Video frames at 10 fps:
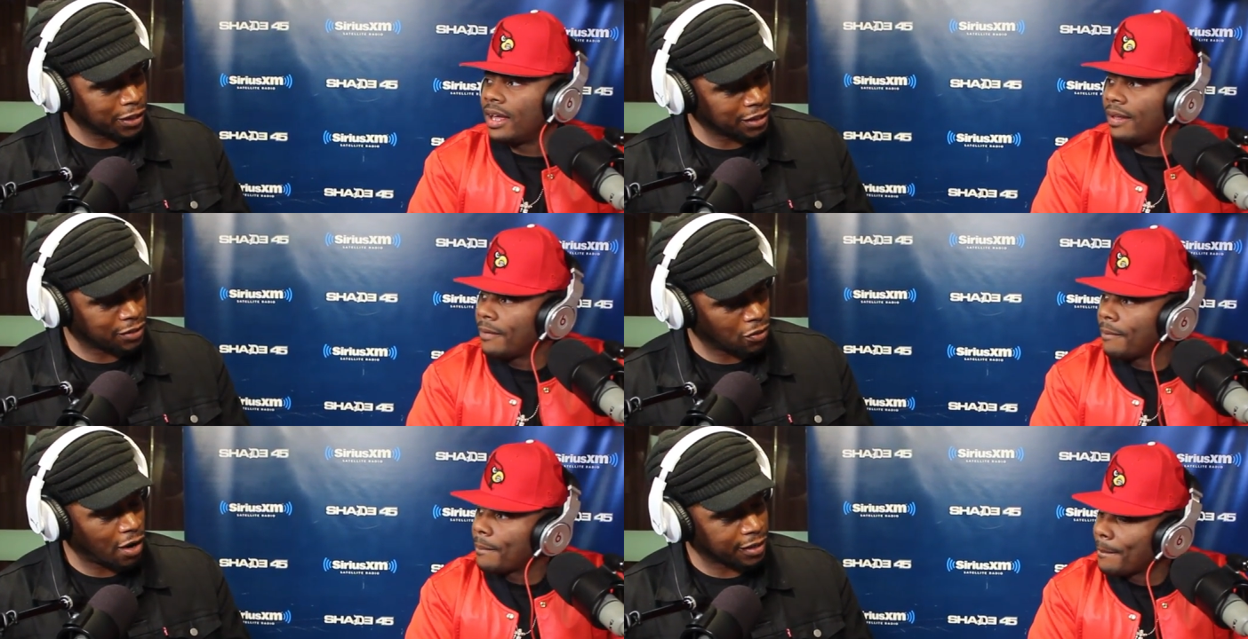Speaker 1: you get
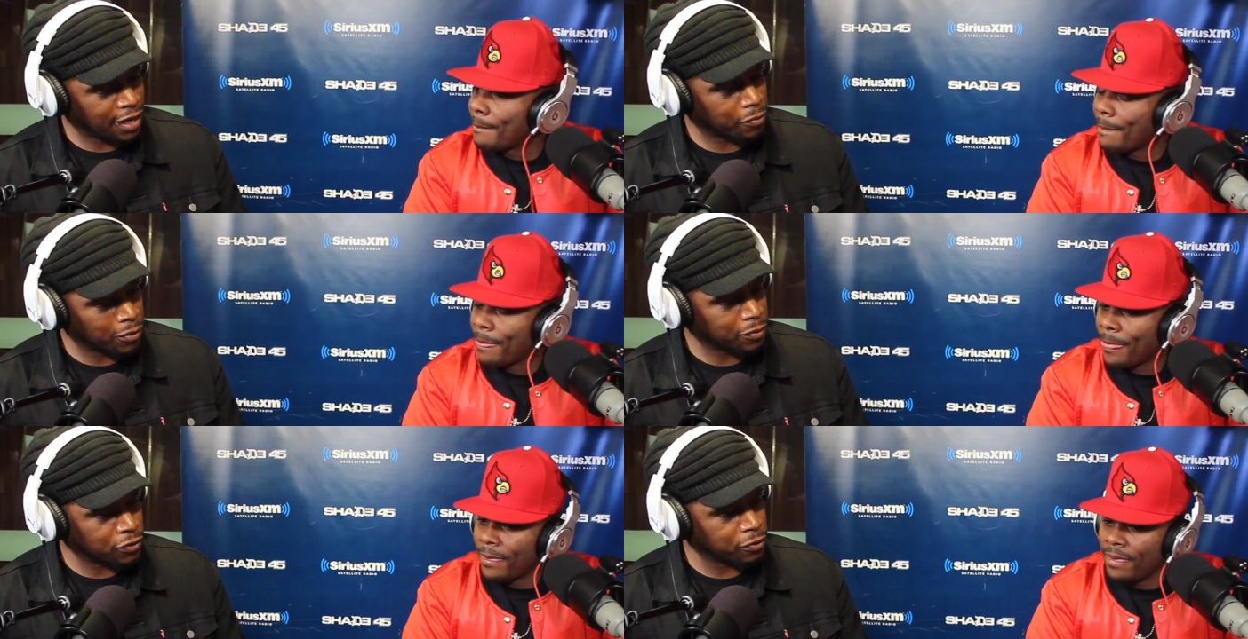started? Like,
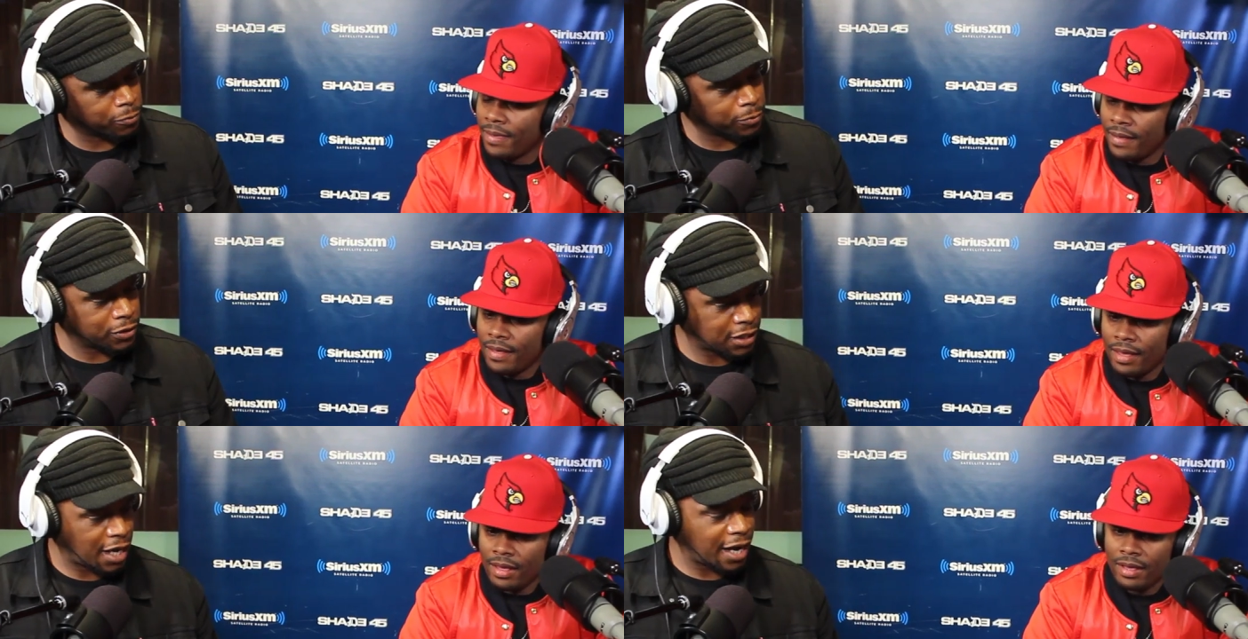when did you
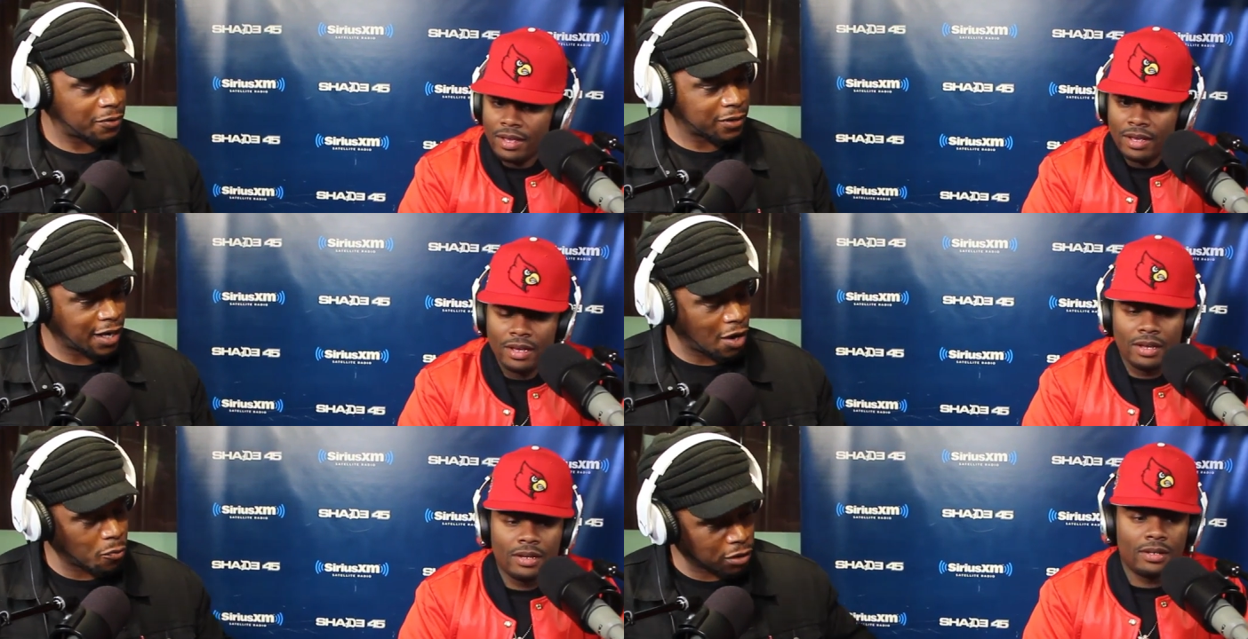decide, okay,
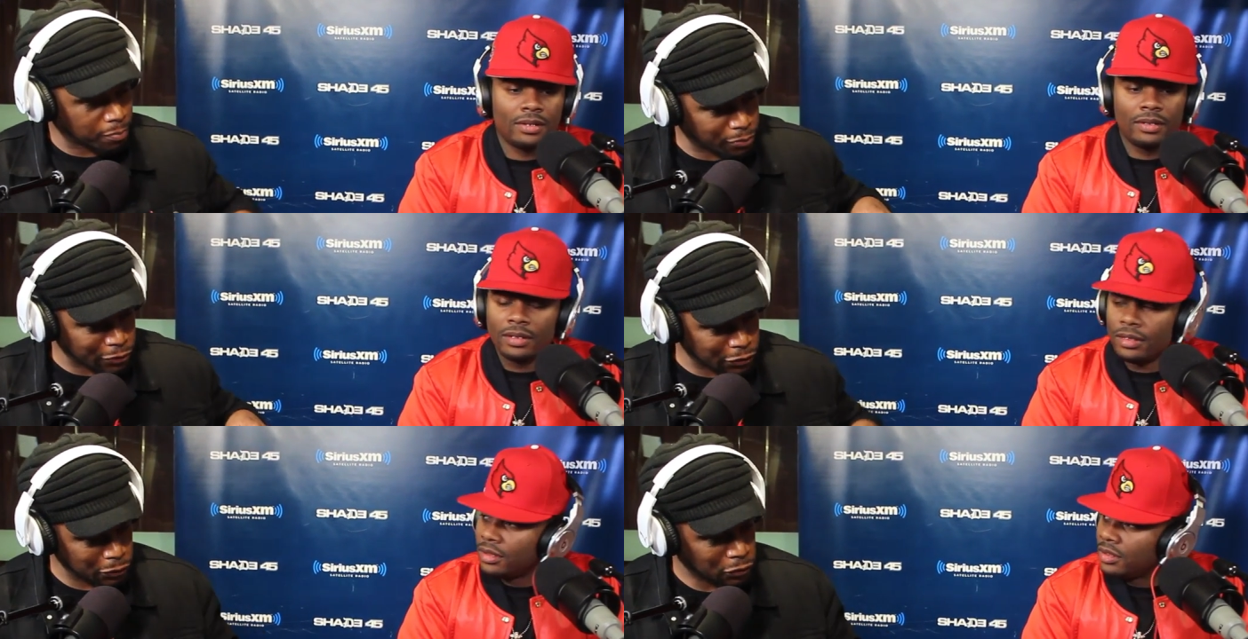I want to
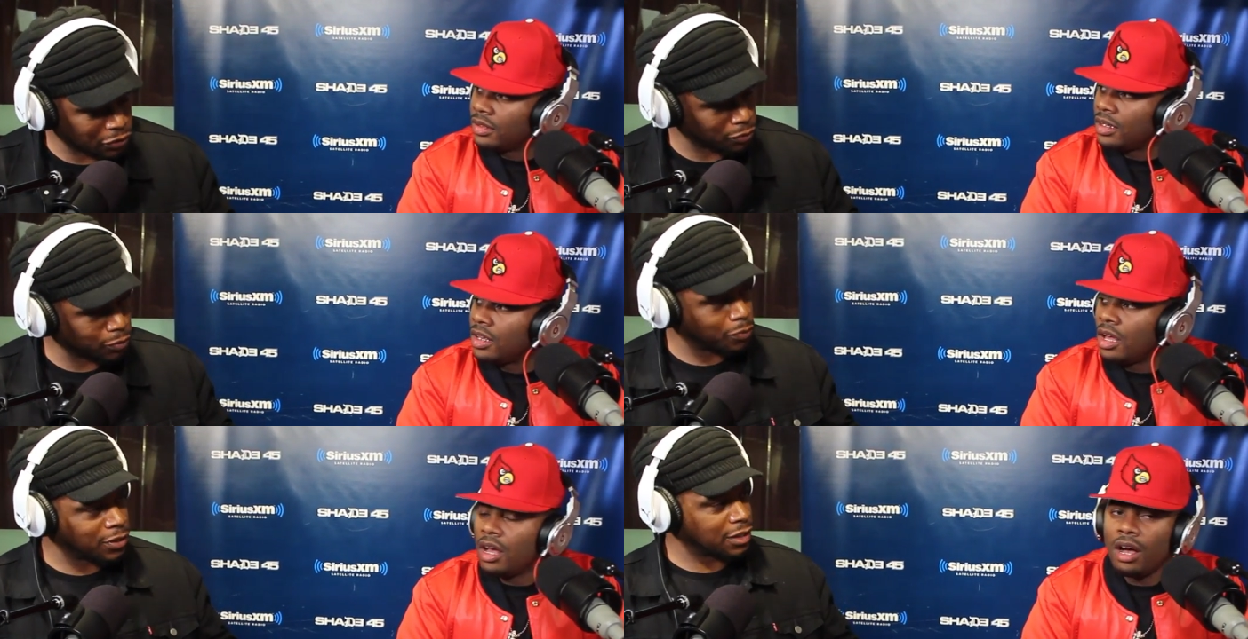produce?
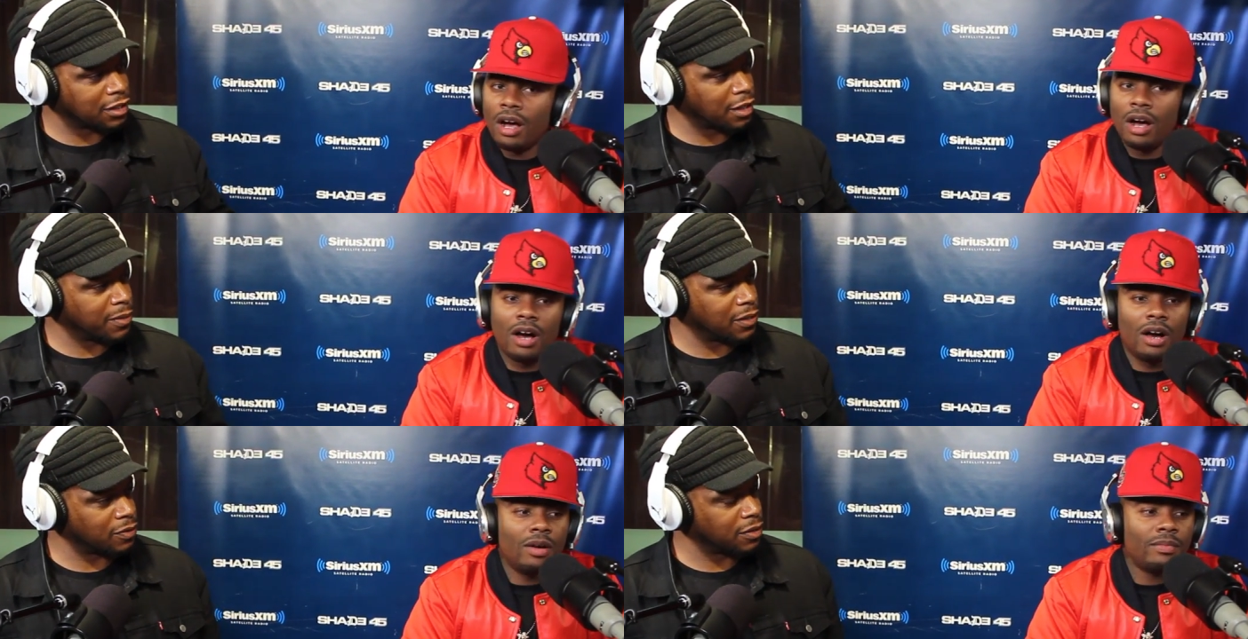What was it that
Speaker 2: made
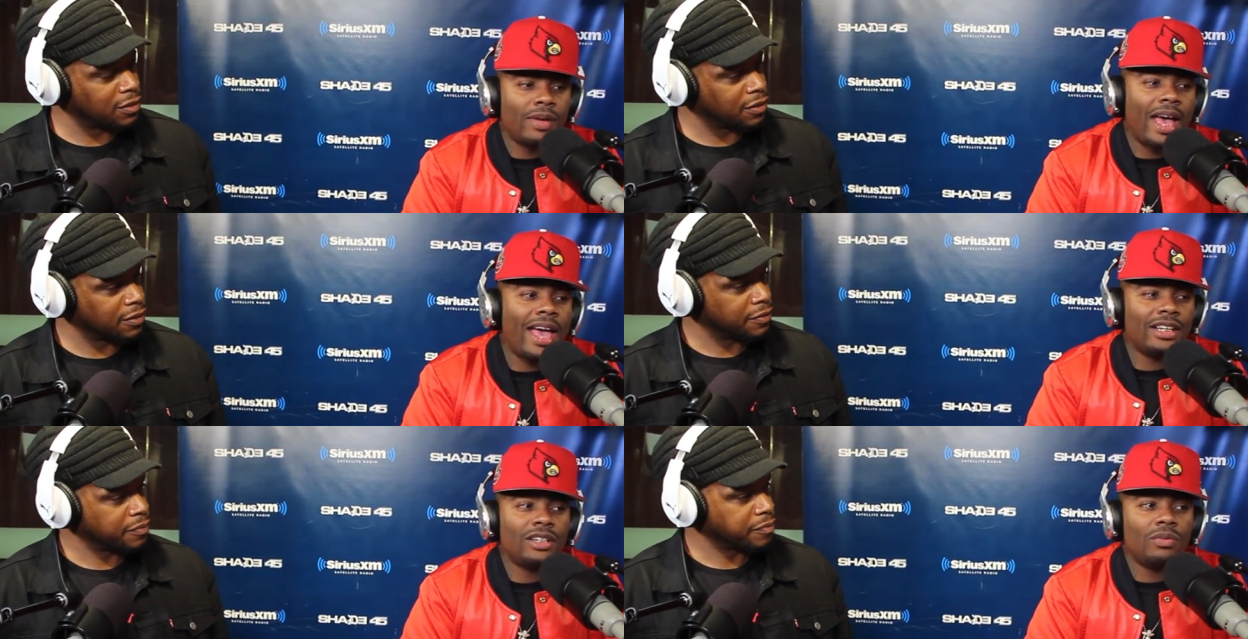you? I
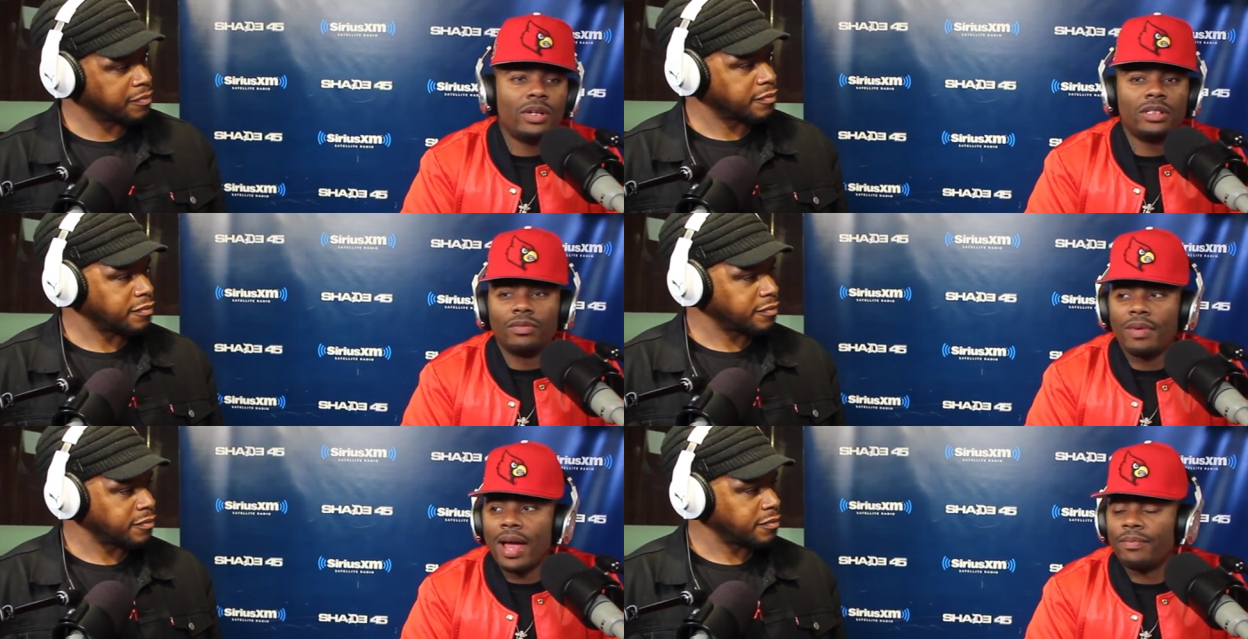actually wanted to
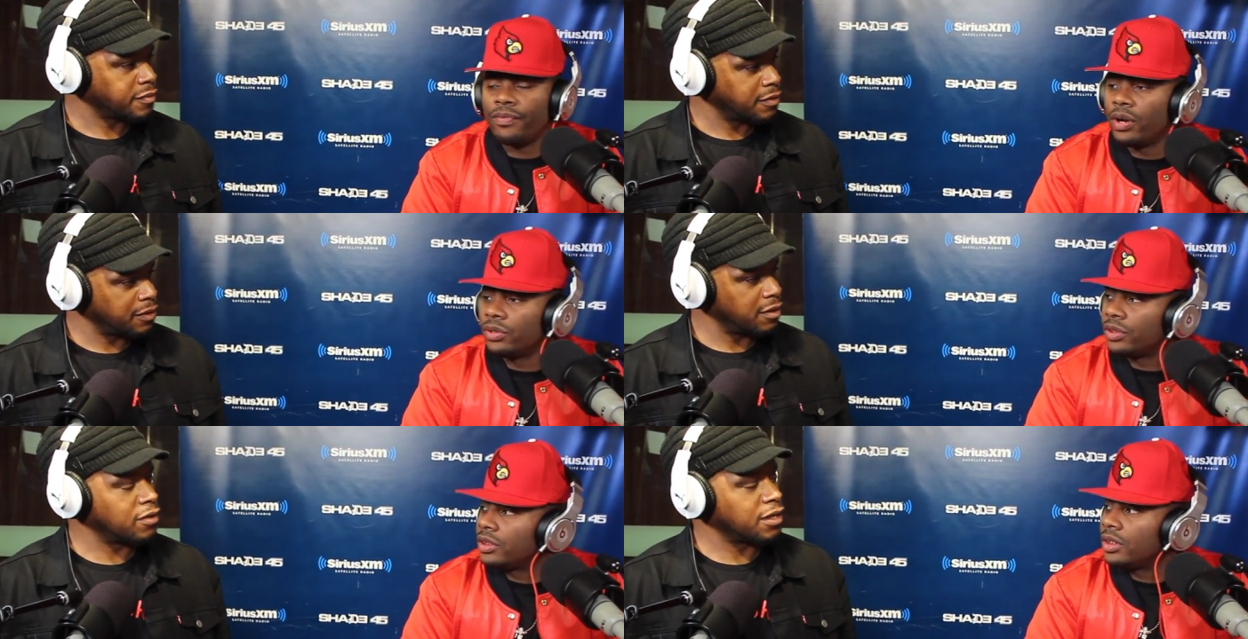rap
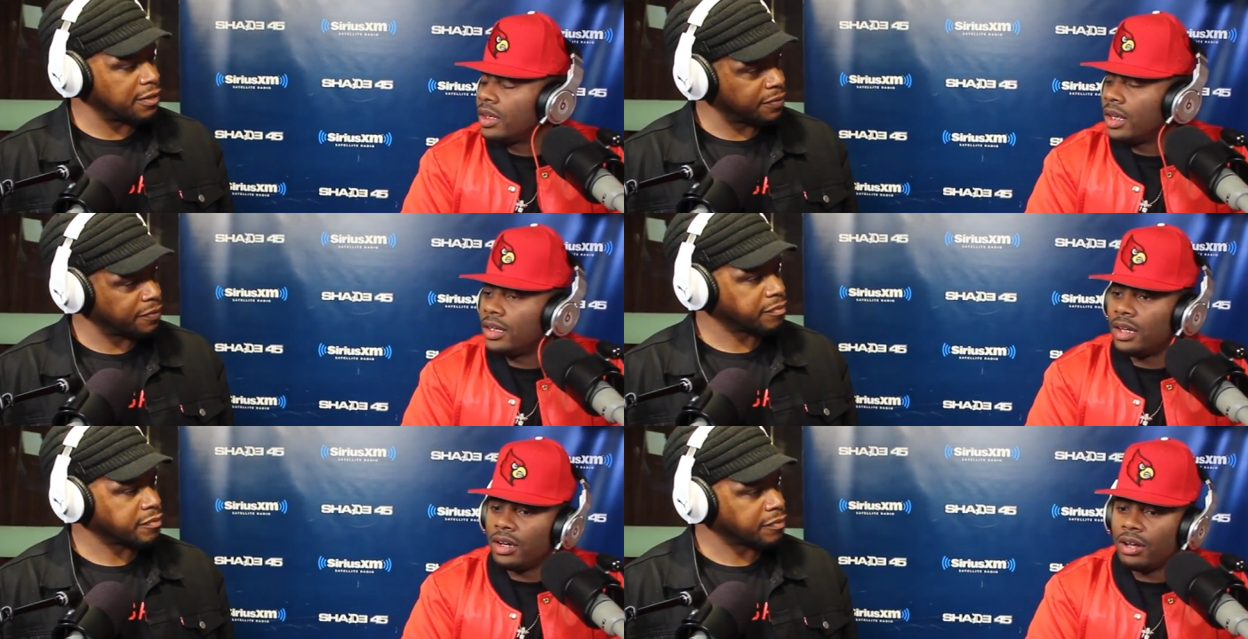first. Okay. And